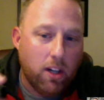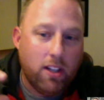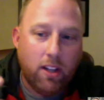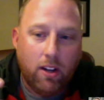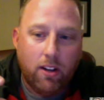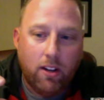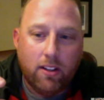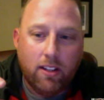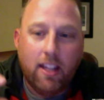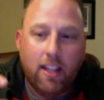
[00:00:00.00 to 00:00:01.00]

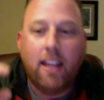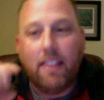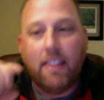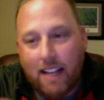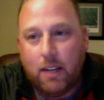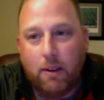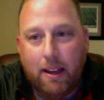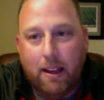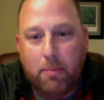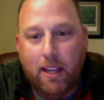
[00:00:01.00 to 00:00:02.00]
long, and that's how he
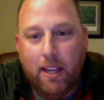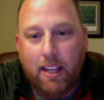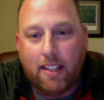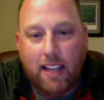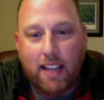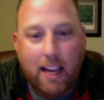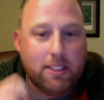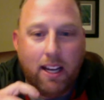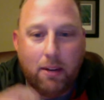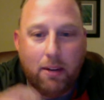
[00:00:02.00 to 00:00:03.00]
got paid. And that was
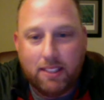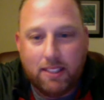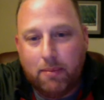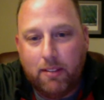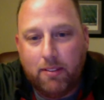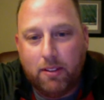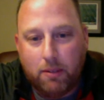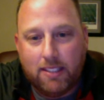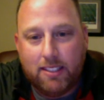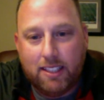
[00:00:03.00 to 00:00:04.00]
how it was going to be for the
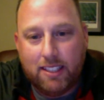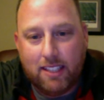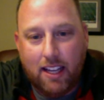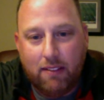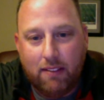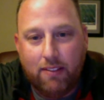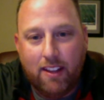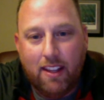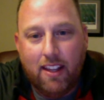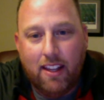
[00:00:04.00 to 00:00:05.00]
rest of his life
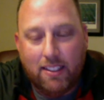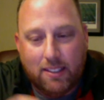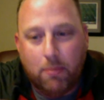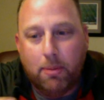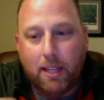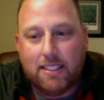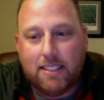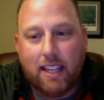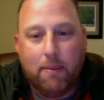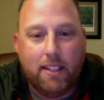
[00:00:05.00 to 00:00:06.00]
until Plexus
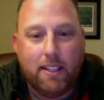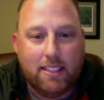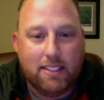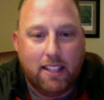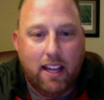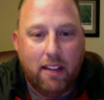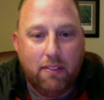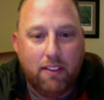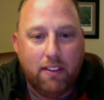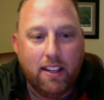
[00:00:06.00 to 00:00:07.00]
came into his
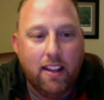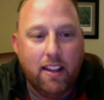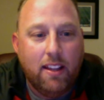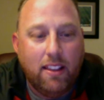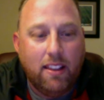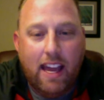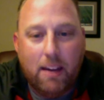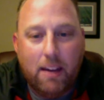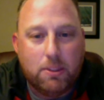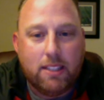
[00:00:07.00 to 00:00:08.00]
life. And
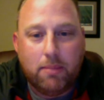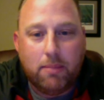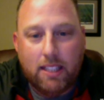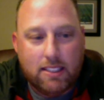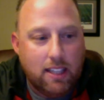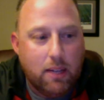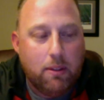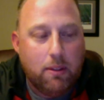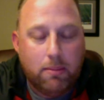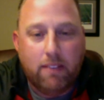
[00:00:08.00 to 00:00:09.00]
that was something that stuck
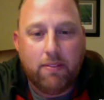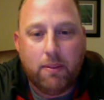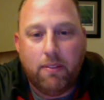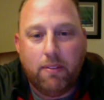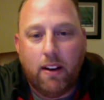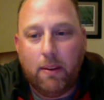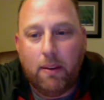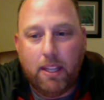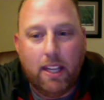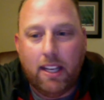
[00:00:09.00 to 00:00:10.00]
with me from the very
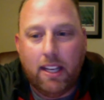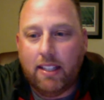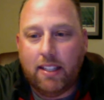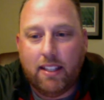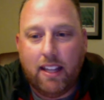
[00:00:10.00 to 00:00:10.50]
beginning.